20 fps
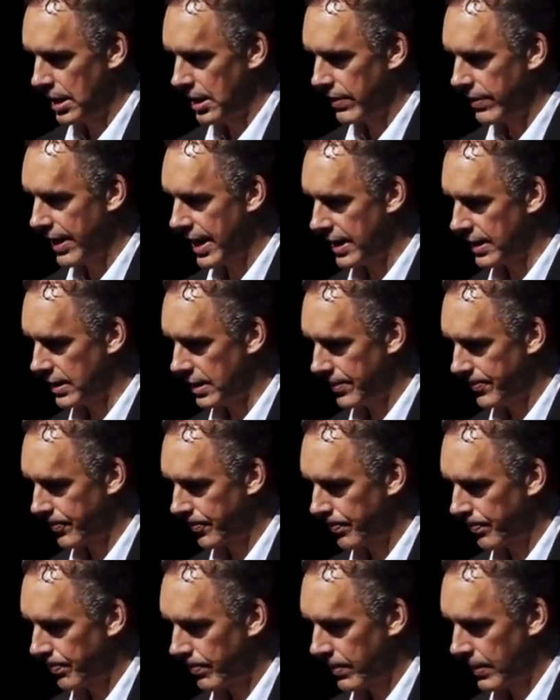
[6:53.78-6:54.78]
that
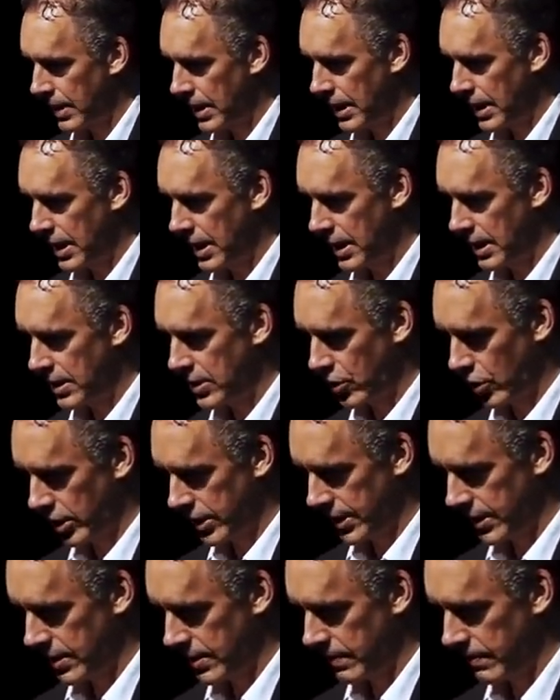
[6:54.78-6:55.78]
he took
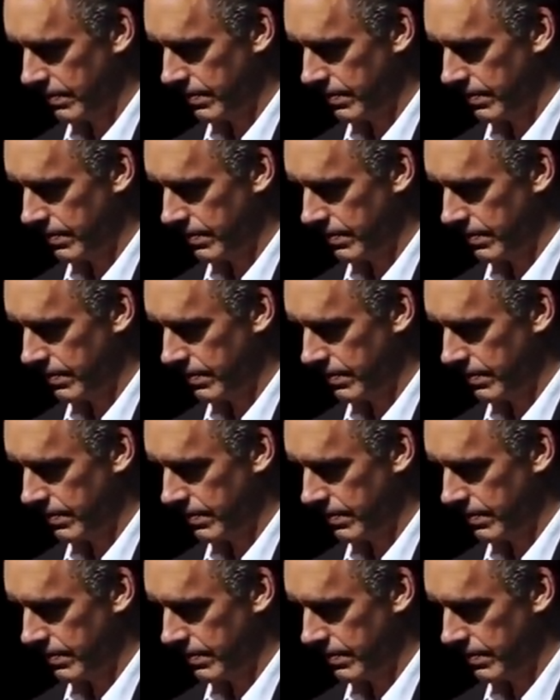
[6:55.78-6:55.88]
it